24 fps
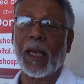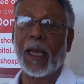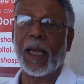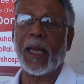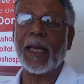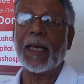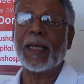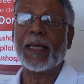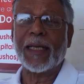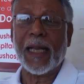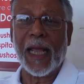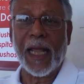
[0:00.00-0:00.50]

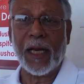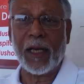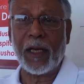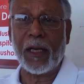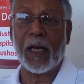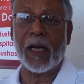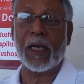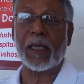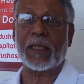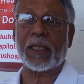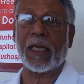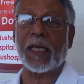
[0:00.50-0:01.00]
In 10
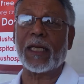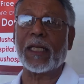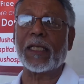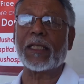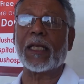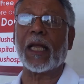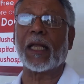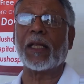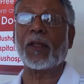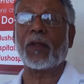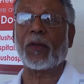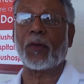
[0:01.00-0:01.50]
years, it is
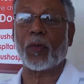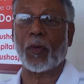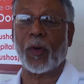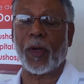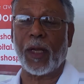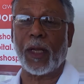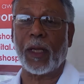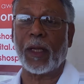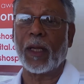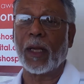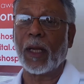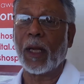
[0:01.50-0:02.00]
at
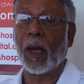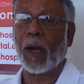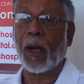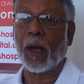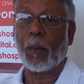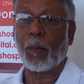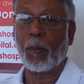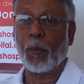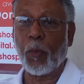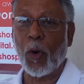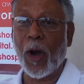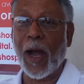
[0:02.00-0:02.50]

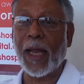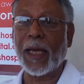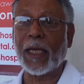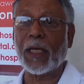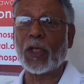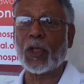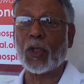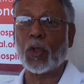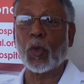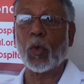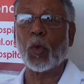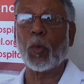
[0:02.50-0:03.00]

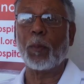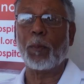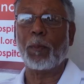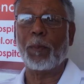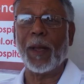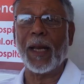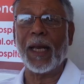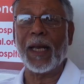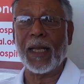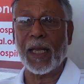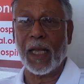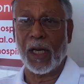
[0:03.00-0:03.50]
3.2
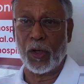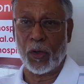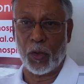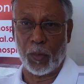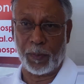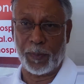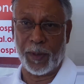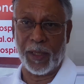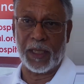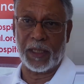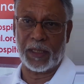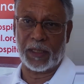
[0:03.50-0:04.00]
billion
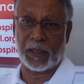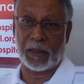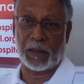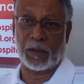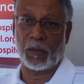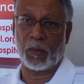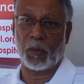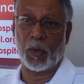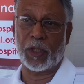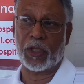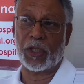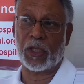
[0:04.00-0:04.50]
rupees,
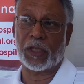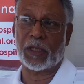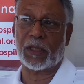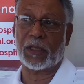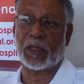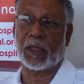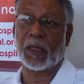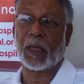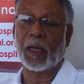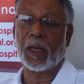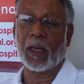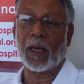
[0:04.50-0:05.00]
which is